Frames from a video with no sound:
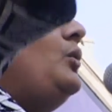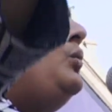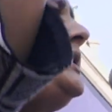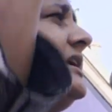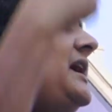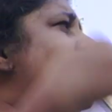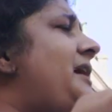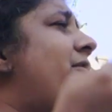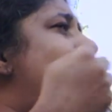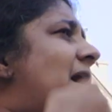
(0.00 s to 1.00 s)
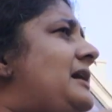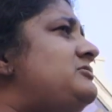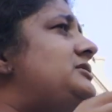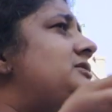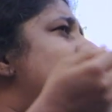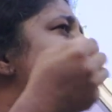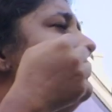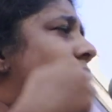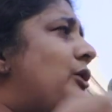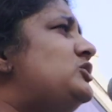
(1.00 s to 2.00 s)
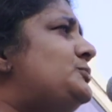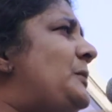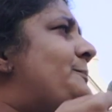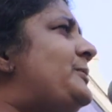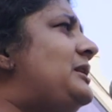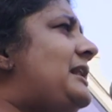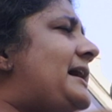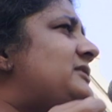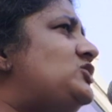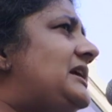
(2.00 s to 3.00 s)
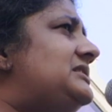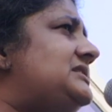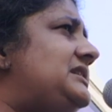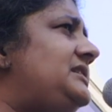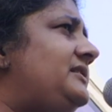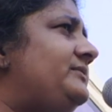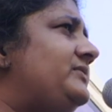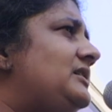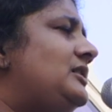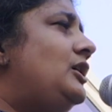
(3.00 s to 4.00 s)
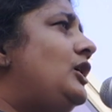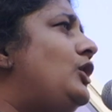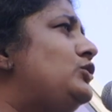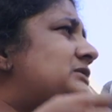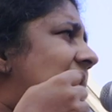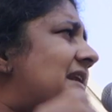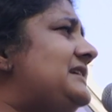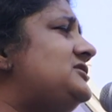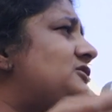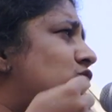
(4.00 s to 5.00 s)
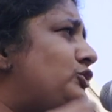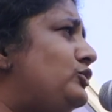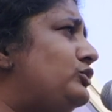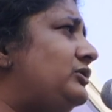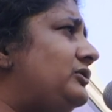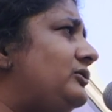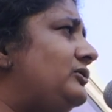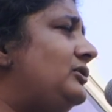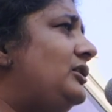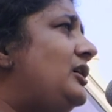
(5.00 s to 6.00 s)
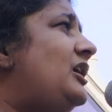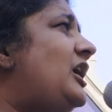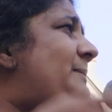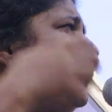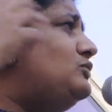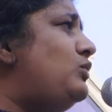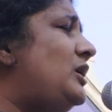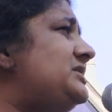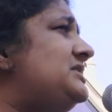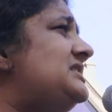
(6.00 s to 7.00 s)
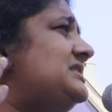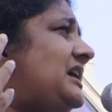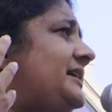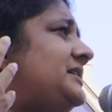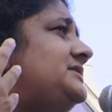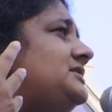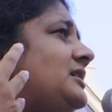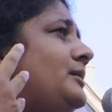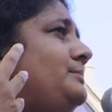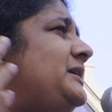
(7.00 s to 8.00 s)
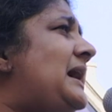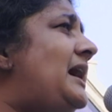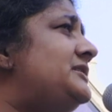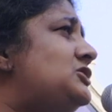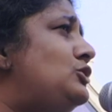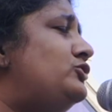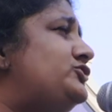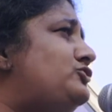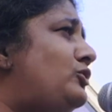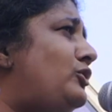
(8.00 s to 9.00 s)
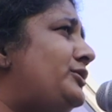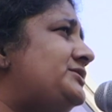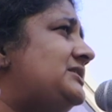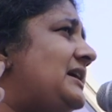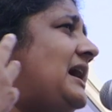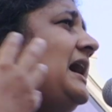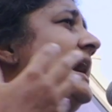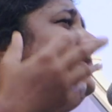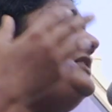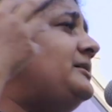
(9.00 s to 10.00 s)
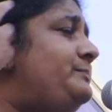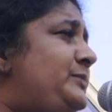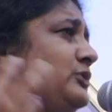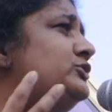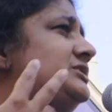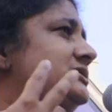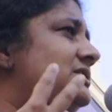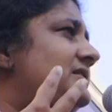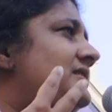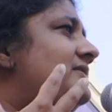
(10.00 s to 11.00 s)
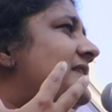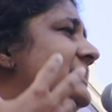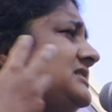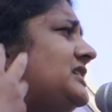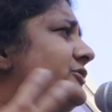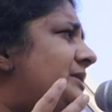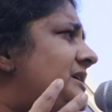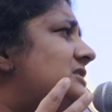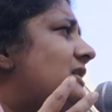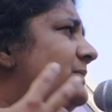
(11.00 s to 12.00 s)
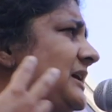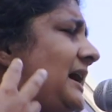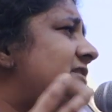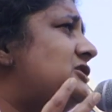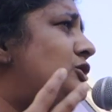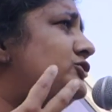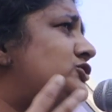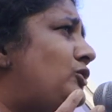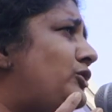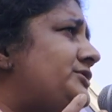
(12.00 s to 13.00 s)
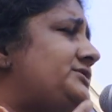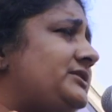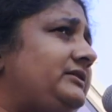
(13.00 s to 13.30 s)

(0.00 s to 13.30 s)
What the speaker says: we care about those people like Chelsea who tell us the truth about what is decided behind closed doors and the abuse that is agreed behind closed doors.